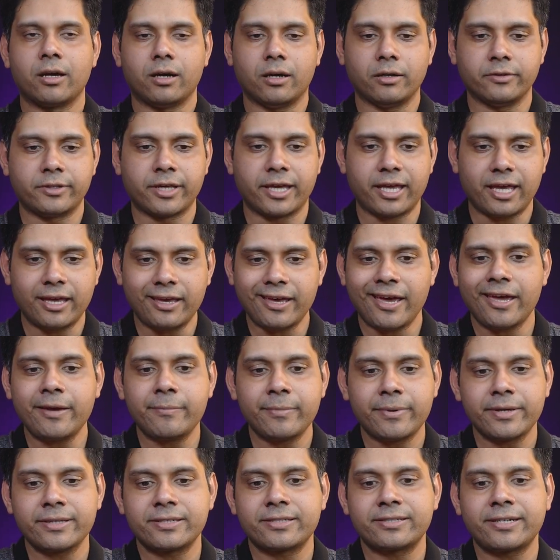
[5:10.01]
uh, the AI
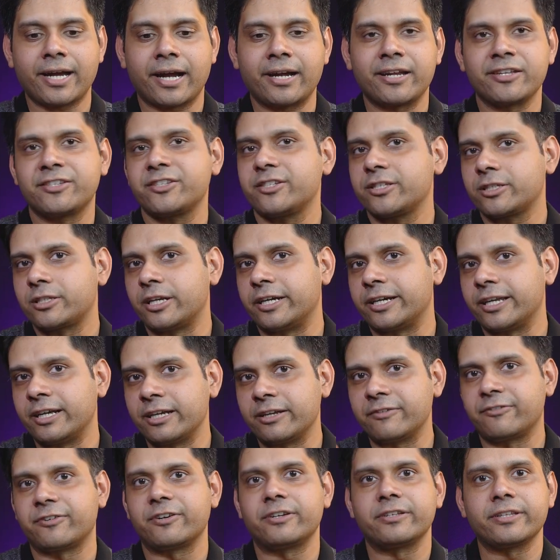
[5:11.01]
based strategy is little
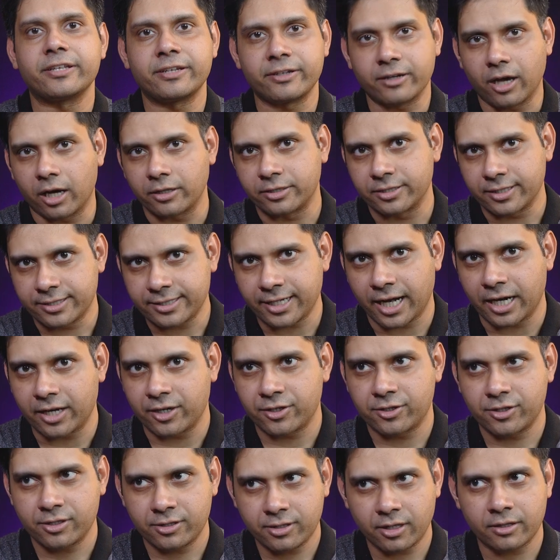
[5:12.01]
different than other
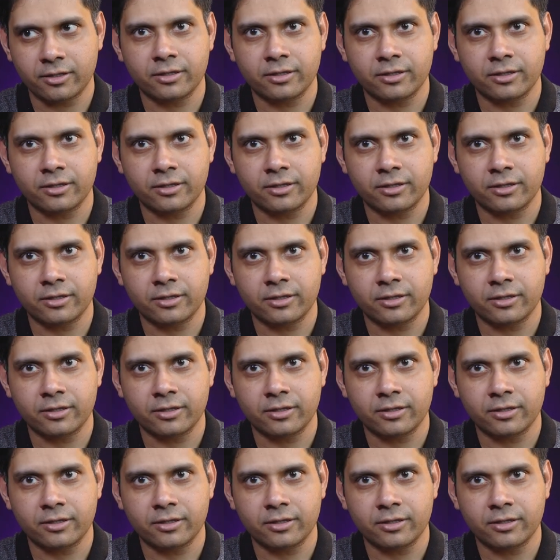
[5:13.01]
strategies.